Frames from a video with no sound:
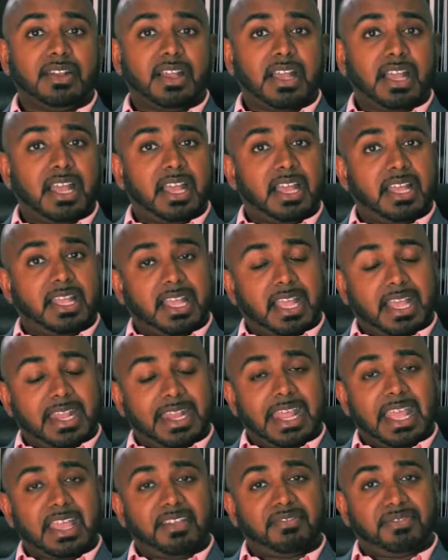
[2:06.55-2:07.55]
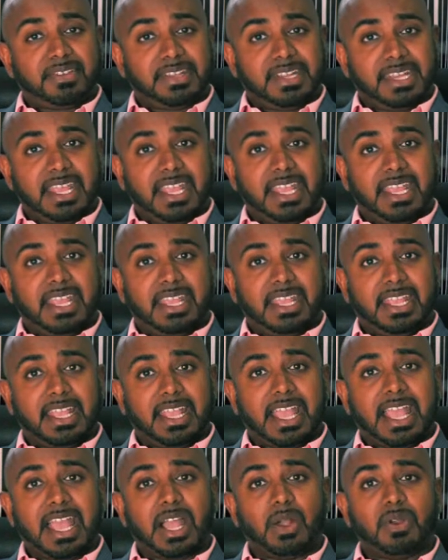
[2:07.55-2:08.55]
FNA,
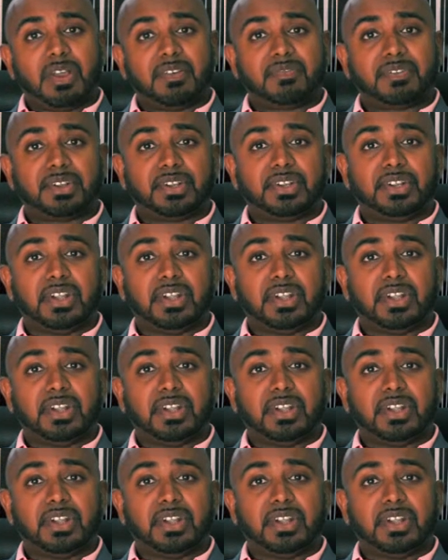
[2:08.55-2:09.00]
however,